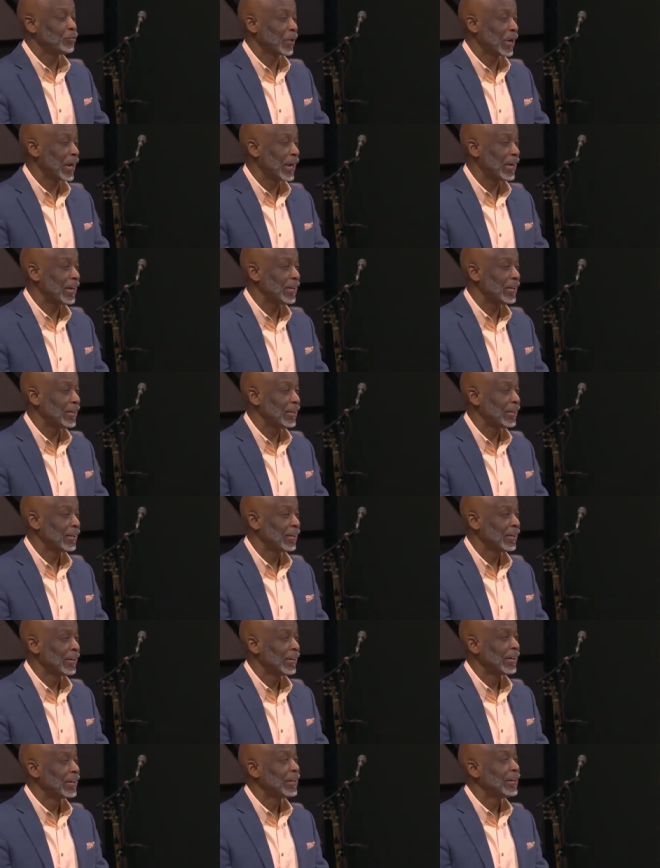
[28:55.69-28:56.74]
pray,
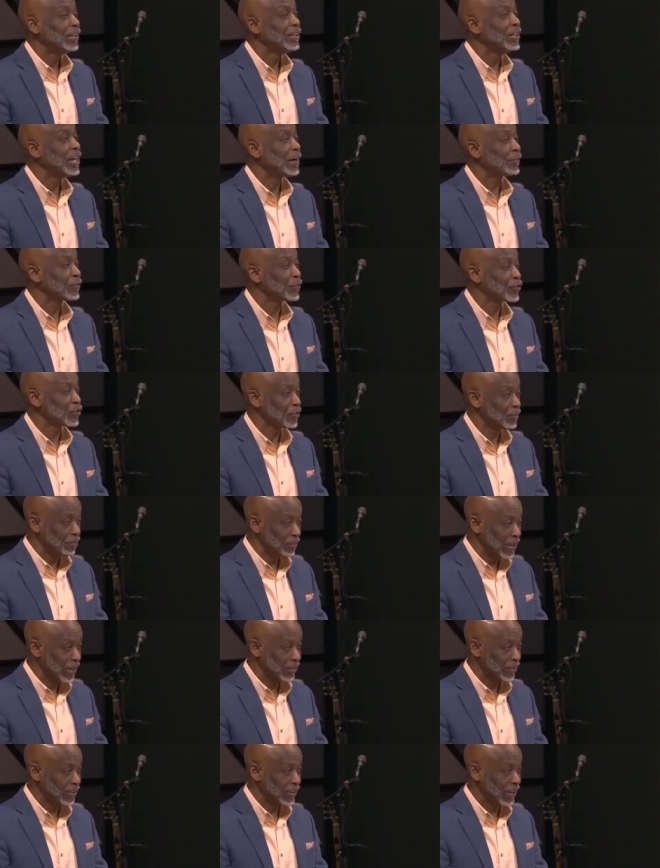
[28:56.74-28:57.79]
you have to
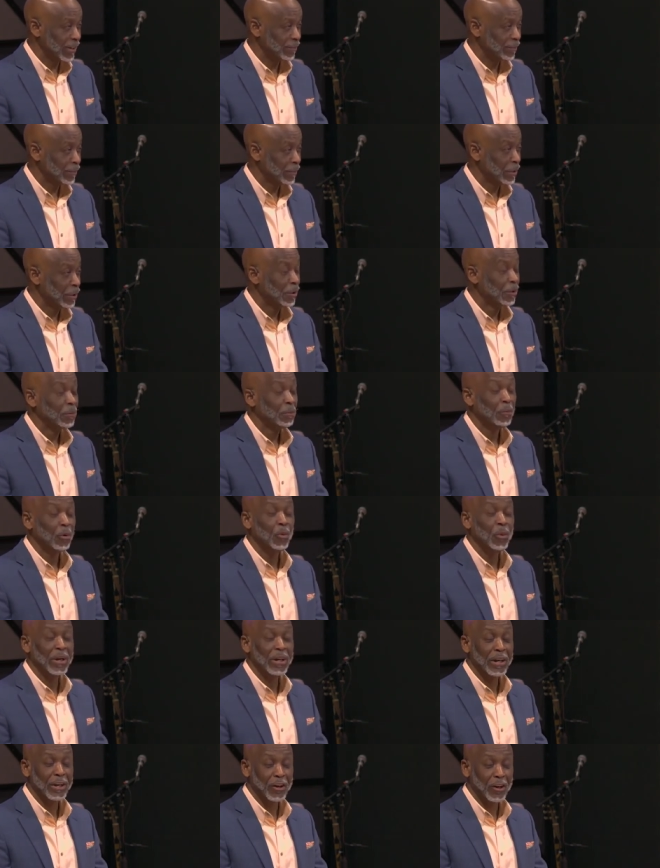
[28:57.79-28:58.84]
submit to them.
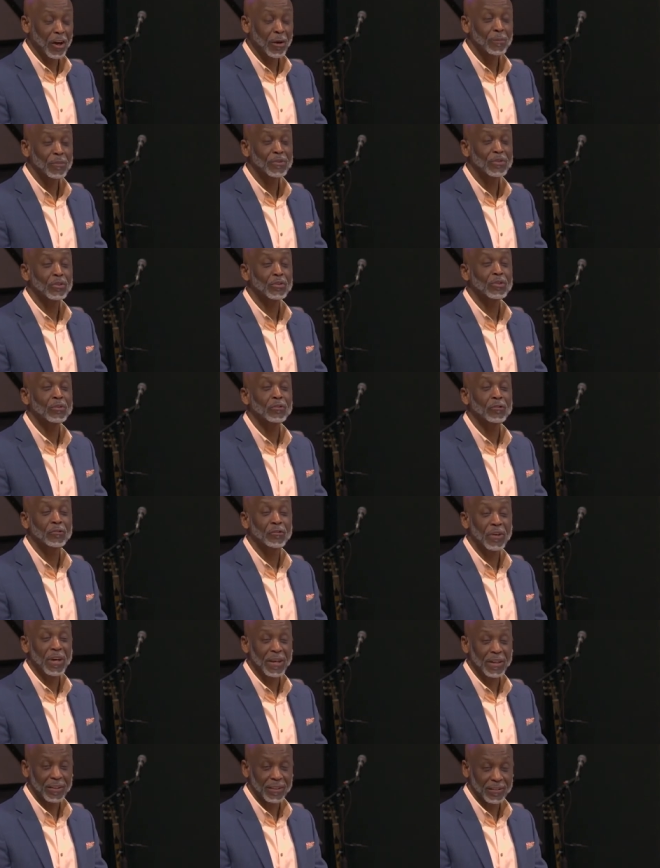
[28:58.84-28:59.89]
But when it comes to your
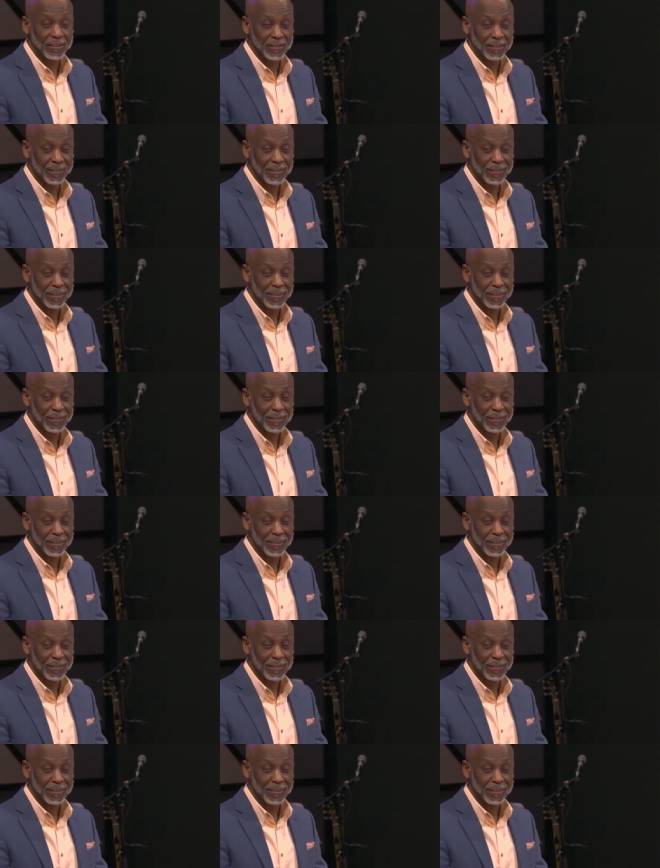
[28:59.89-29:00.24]
faith,